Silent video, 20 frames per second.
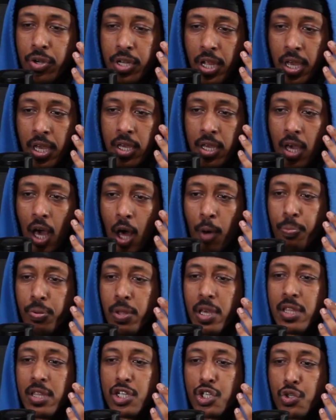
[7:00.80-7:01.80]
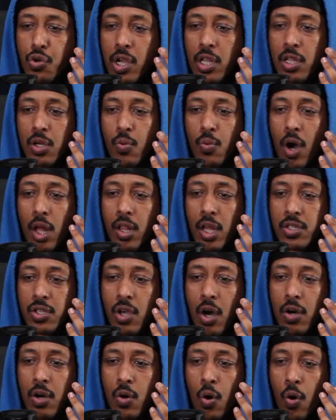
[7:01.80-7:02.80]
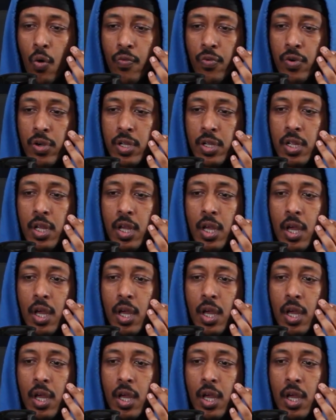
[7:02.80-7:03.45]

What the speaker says: day. I'll play the trailer while I talk over it.